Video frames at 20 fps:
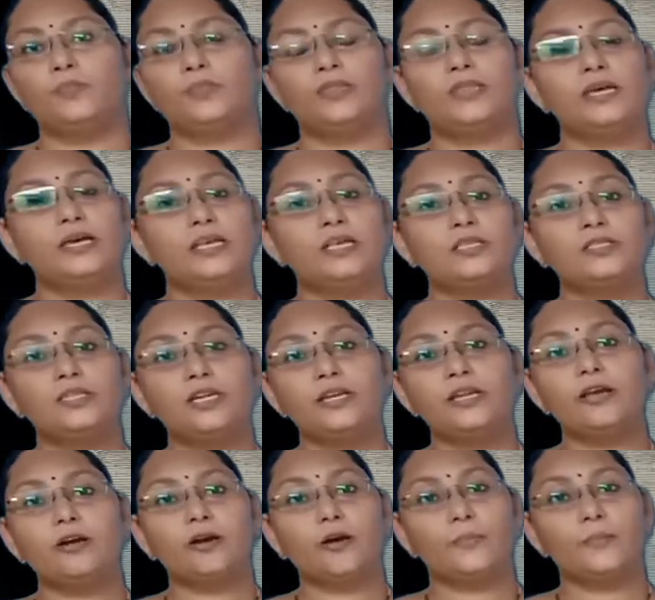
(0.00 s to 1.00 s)
the East
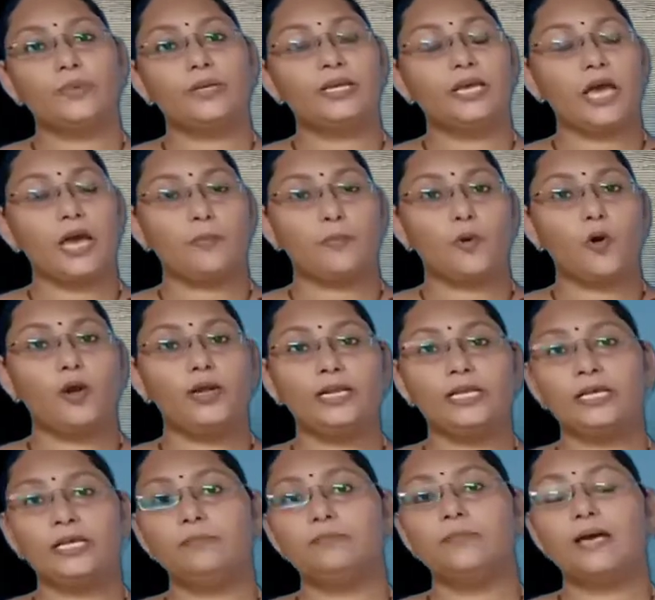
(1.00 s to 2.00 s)
India Company
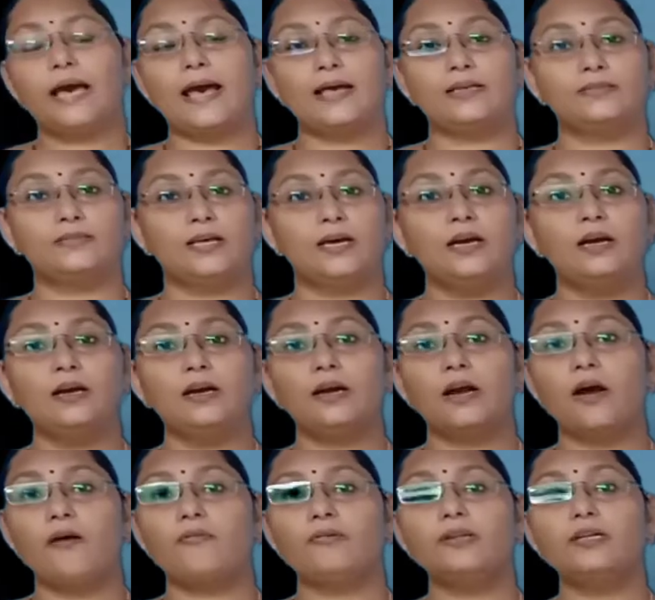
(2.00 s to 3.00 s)
appointed him as the
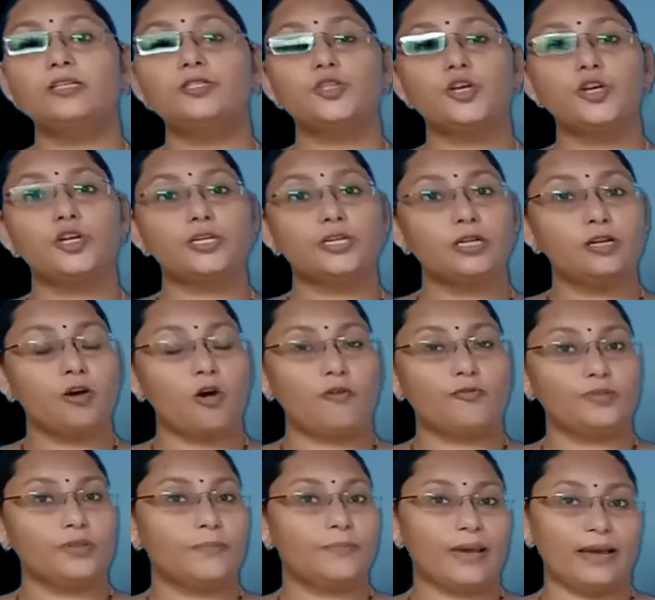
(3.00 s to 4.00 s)
Governor General
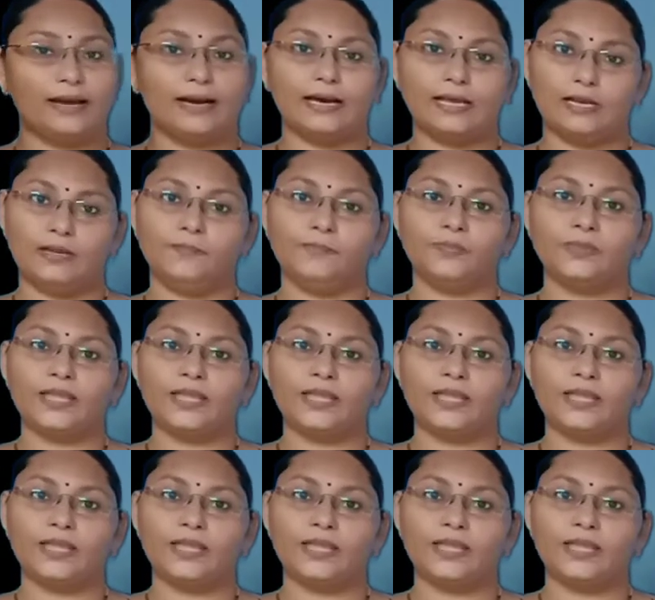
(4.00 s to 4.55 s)
of the Bengal.